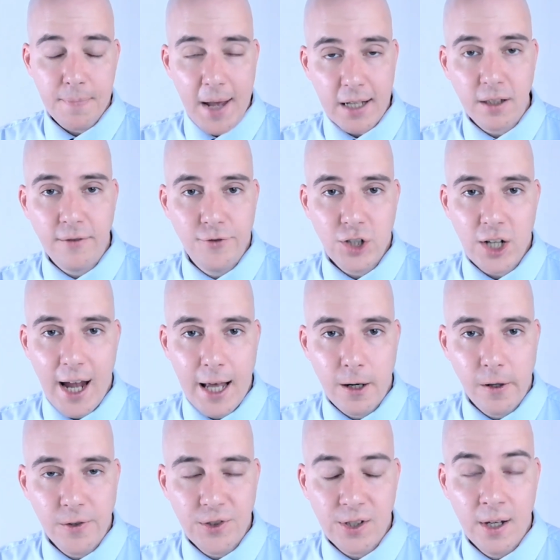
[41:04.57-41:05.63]
respective
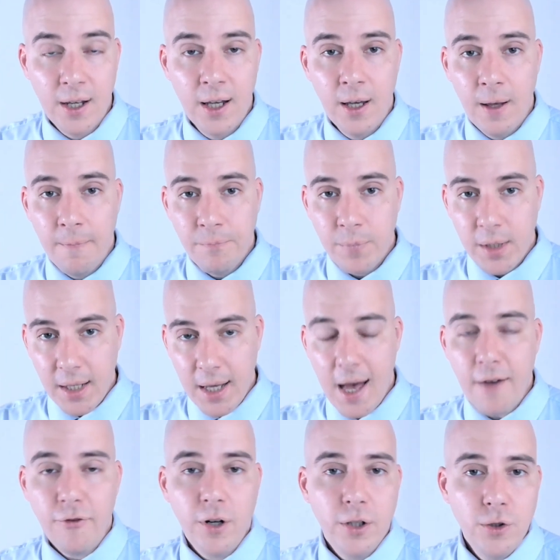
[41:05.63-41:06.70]
channels
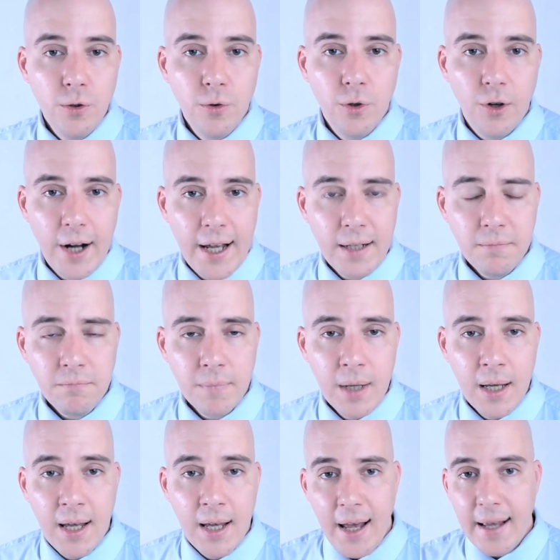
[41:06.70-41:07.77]
covering Ukraine
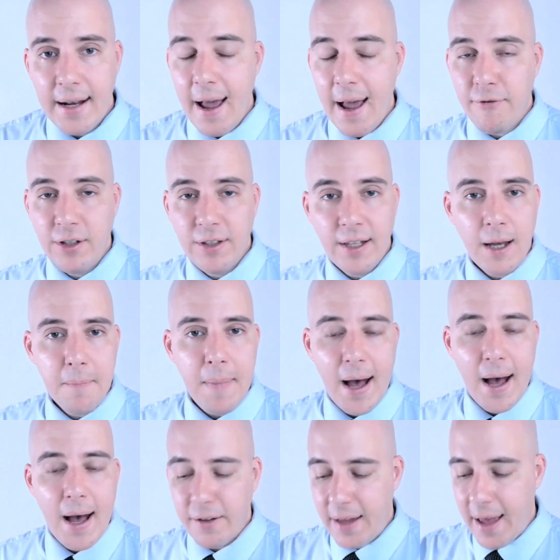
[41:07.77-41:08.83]
and everything
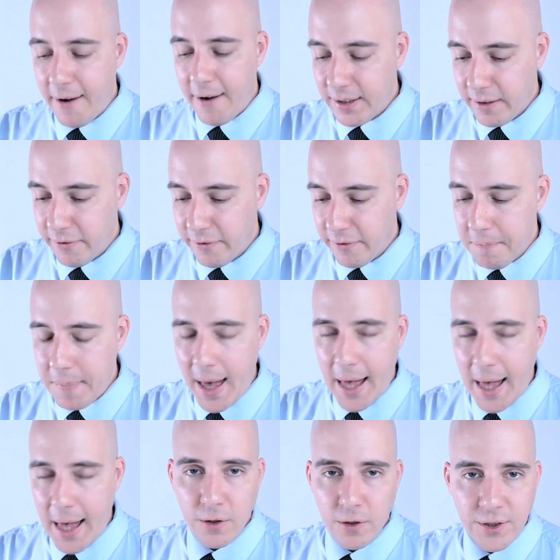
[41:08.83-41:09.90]
about it, everything from
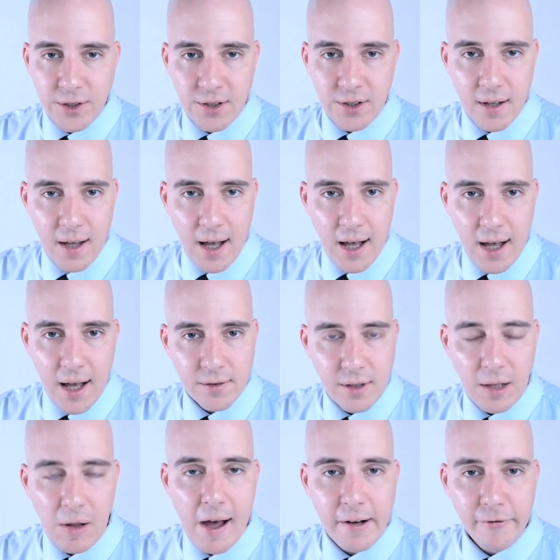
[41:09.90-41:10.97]
battles on
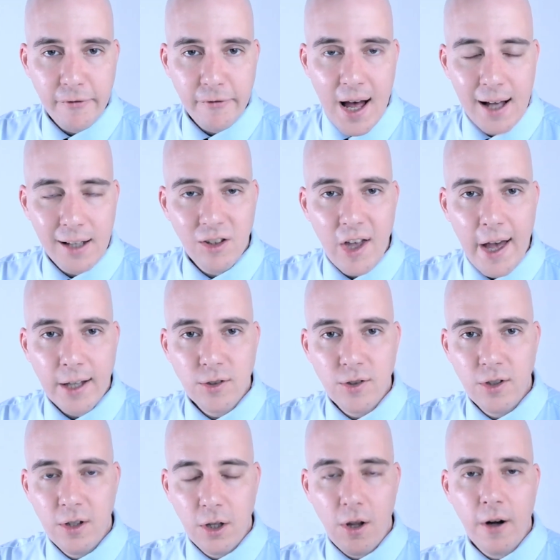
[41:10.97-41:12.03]
the line of
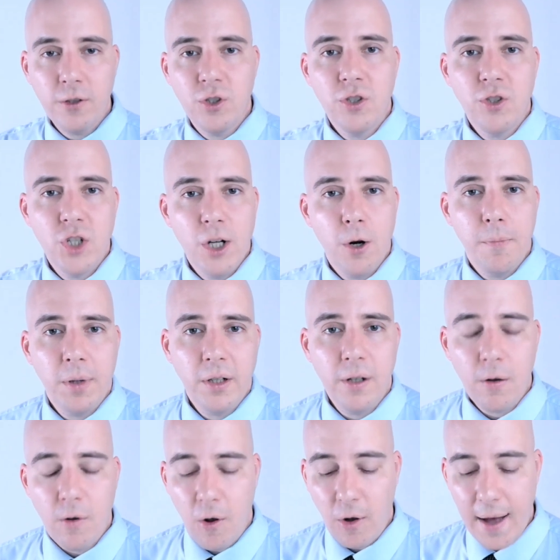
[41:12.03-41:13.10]
contact to the larger
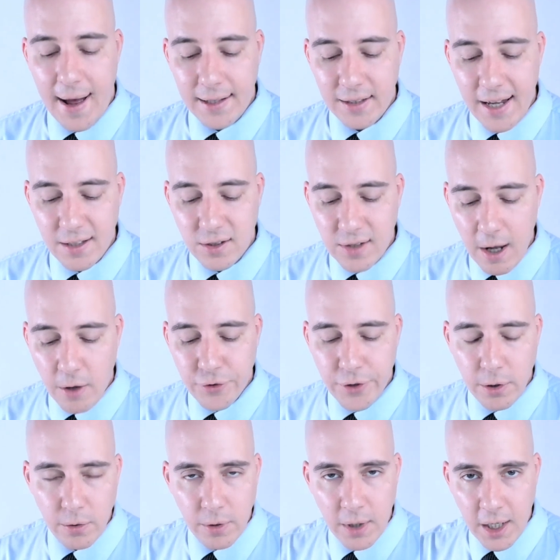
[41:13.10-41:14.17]
geopolitical context. They
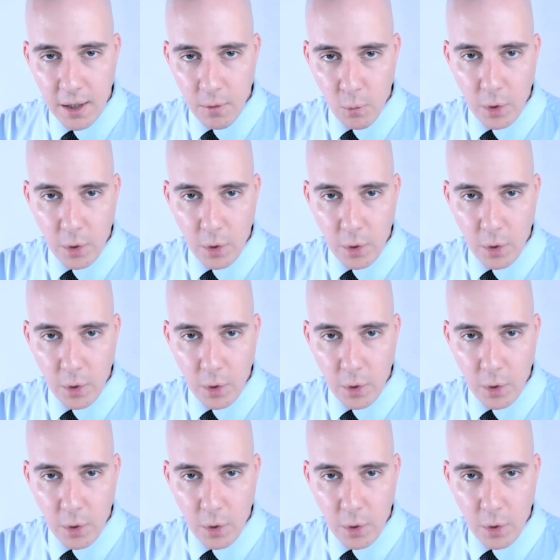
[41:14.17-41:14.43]
also